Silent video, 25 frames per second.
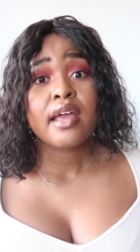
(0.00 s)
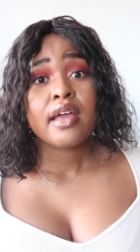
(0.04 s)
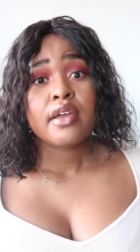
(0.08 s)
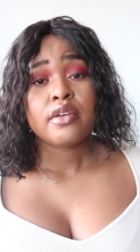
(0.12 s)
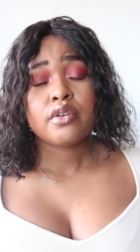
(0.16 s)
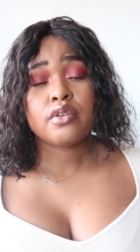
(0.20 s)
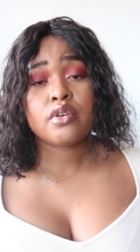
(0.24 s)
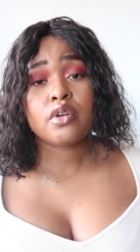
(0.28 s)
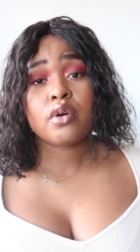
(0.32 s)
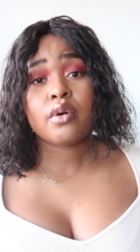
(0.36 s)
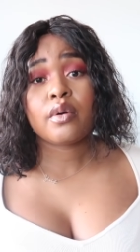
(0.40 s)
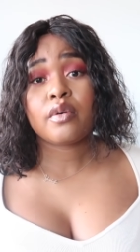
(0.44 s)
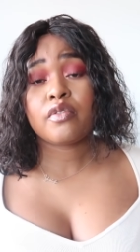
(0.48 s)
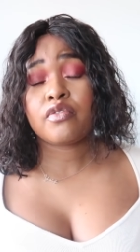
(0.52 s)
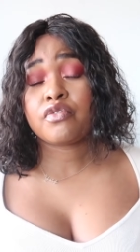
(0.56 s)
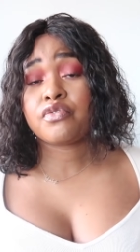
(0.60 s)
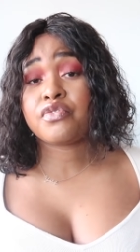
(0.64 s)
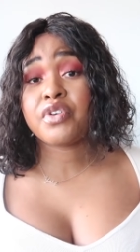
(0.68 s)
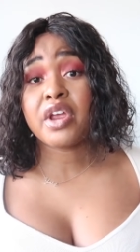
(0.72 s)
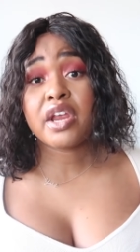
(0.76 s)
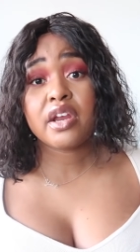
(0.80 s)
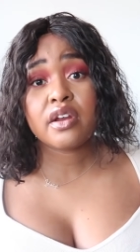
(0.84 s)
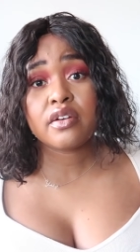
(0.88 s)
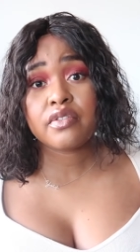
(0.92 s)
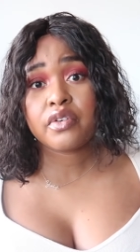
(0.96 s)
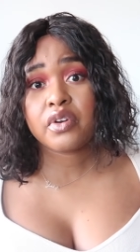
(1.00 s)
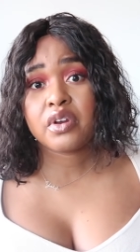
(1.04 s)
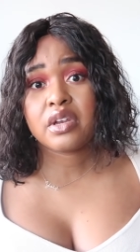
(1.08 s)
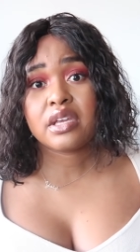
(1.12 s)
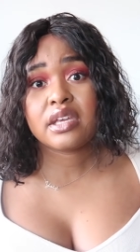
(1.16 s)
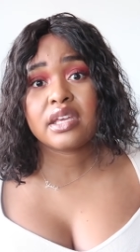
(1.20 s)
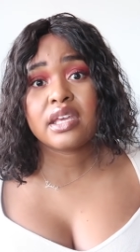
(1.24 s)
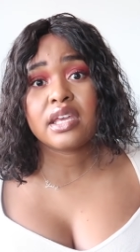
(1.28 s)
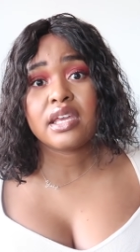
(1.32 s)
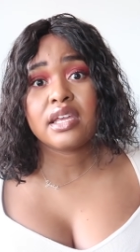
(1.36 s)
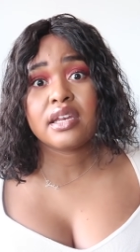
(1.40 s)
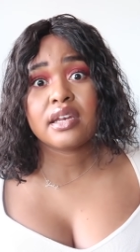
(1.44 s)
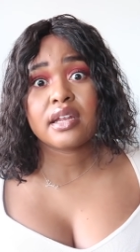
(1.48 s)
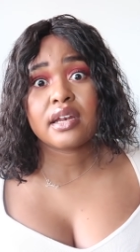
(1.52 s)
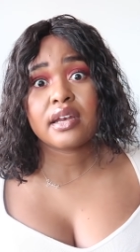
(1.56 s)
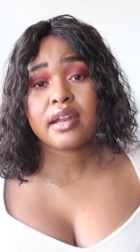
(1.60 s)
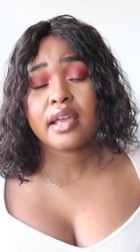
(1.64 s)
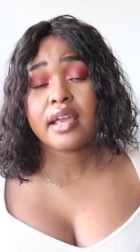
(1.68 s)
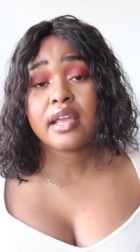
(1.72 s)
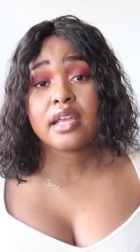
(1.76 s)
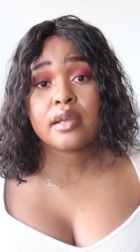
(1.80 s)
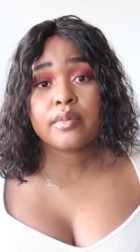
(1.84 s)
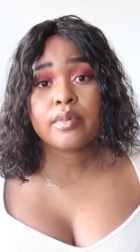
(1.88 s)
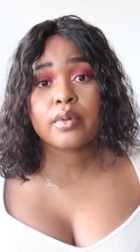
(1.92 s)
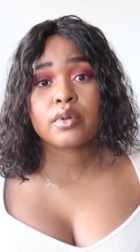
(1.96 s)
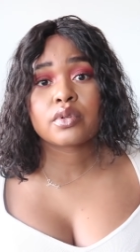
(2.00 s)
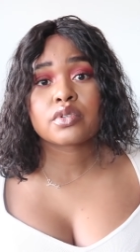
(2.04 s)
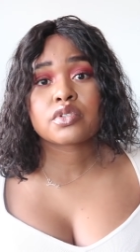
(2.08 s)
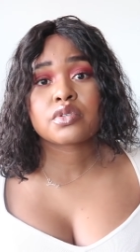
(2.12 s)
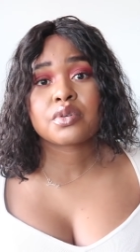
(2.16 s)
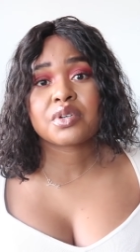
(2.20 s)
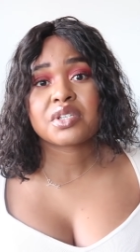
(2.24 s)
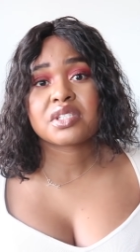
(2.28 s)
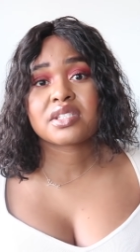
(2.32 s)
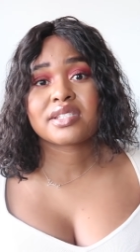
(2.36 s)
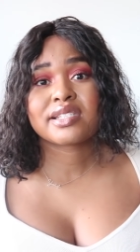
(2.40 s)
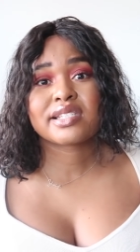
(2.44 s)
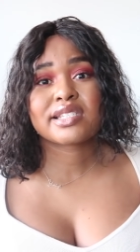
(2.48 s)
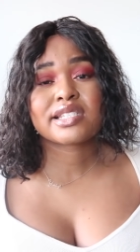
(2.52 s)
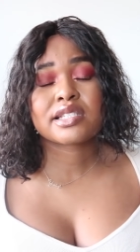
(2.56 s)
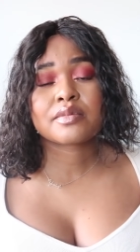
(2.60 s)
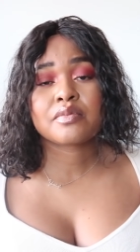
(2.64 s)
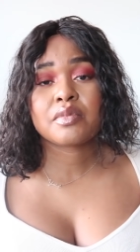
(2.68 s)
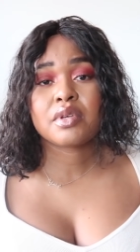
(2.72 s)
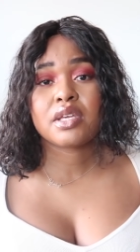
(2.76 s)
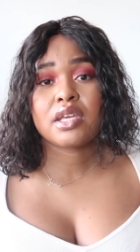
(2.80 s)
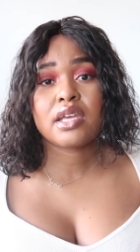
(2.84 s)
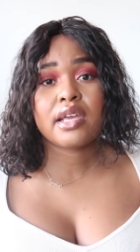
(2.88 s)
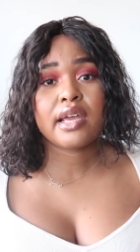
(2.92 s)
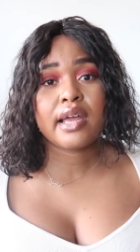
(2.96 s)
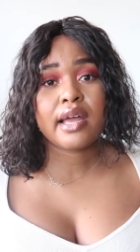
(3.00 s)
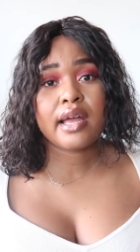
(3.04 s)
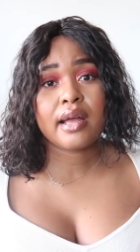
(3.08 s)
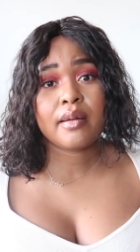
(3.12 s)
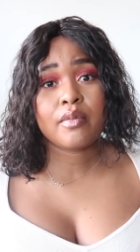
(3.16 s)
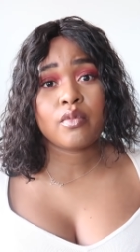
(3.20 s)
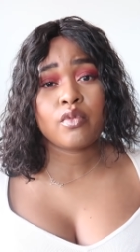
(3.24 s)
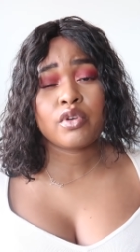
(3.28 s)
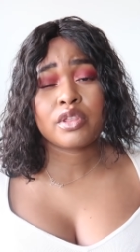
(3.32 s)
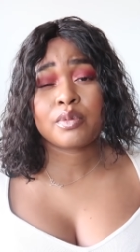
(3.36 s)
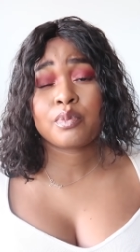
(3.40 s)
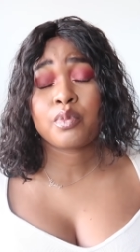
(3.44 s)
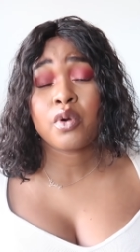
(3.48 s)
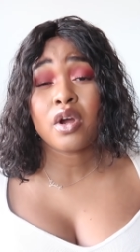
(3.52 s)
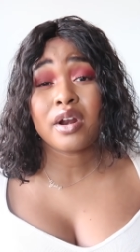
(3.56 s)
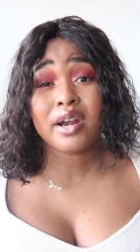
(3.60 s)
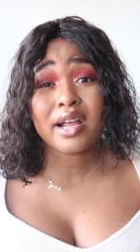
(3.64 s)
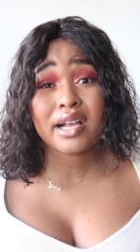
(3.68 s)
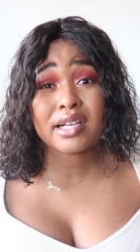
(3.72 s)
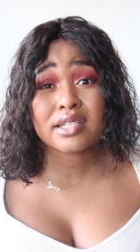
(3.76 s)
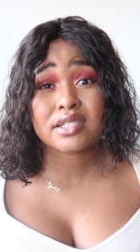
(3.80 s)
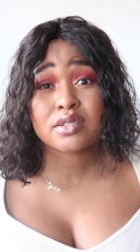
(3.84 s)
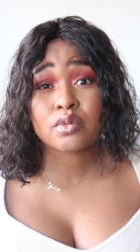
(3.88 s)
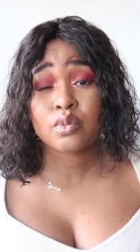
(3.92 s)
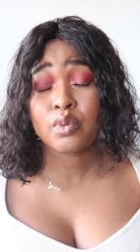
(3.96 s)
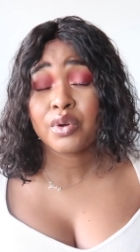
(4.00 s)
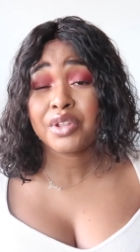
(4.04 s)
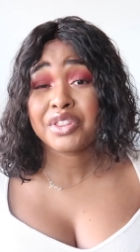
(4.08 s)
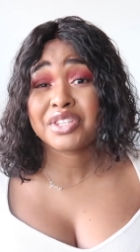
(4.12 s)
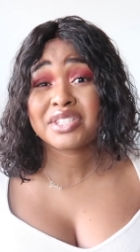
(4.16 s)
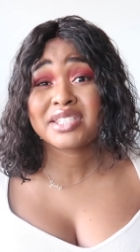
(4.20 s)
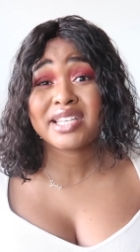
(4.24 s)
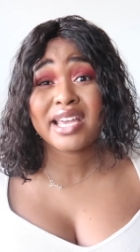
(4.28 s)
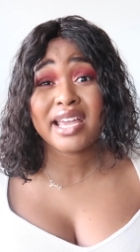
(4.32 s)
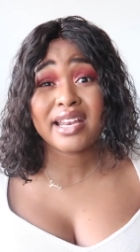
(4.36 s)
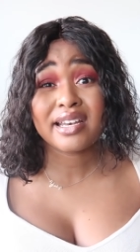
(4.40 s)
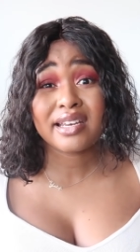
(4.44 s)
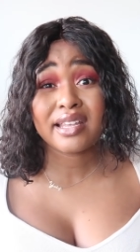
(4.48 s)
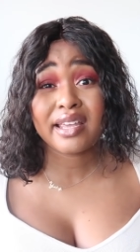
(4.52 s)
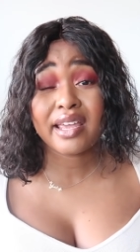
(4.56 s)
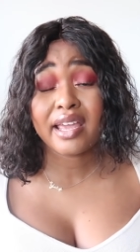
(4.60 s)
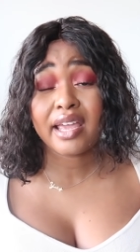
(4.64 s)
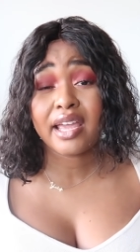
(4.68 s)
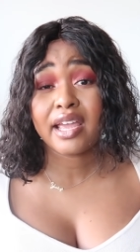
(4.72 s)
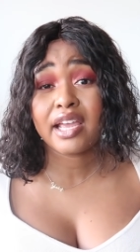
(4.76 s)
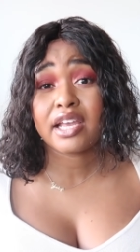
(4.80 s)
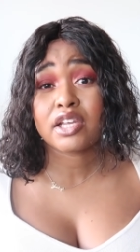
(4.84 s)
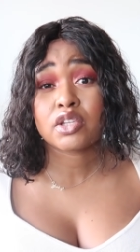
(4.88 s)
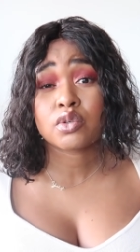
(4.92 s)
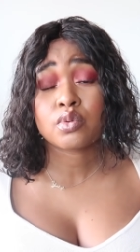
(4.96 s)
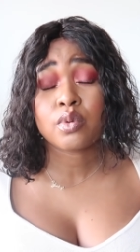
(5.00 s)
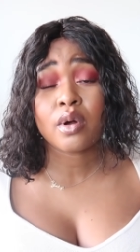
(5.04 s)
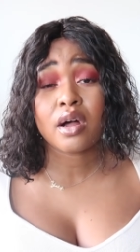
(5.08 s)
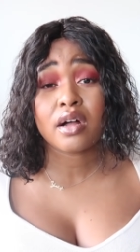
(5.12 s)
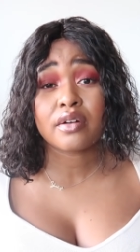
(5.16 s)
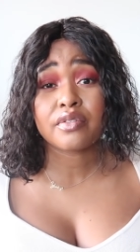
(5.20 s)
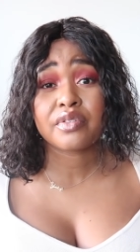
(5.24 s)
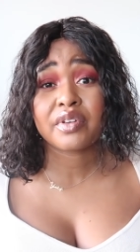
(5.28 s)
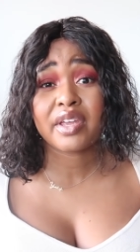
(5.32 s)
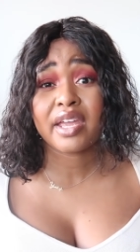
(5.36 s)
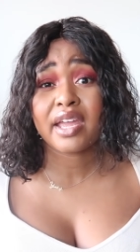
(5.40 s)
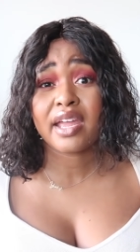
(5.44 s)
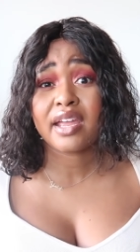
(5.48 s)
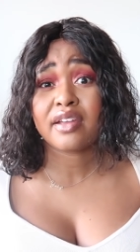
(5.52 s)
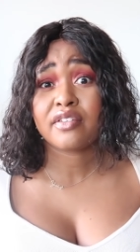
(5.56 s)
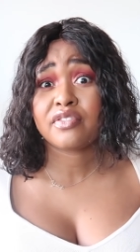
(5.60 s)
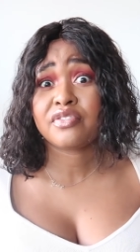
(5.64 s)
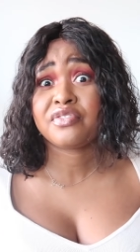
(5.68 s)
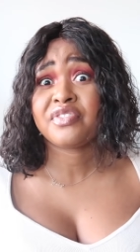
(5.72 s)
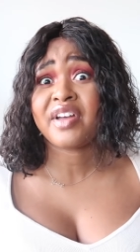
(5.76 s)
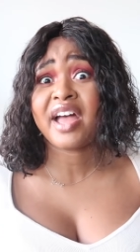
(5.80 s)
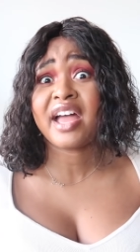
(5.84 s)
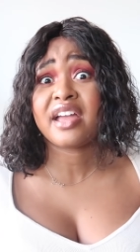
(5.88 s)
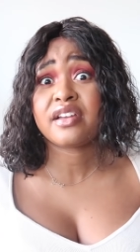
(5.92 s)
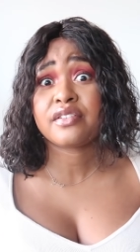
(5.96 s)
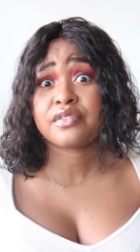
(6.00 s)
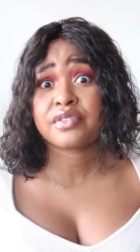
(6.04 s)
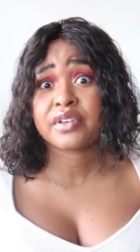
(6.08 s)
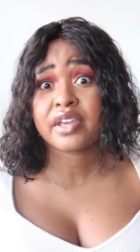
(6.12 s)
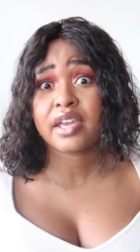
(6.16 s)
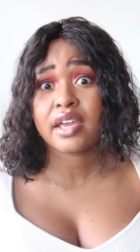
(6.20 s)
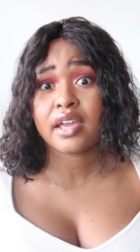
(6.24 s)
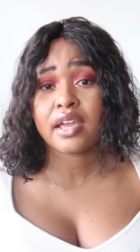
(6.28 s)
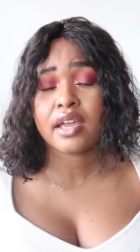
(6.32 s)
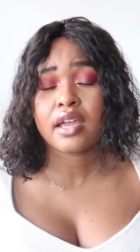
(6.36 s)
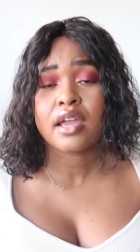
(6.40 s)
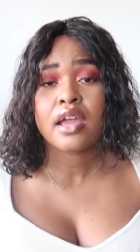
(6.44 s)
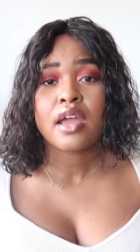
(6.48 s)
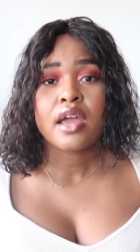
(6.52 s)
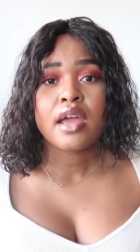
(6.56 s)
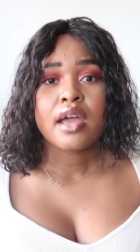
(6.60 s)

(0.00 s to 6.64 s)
you know, very, very keen and able to assist me um, with products with ten K, twelve K, five K.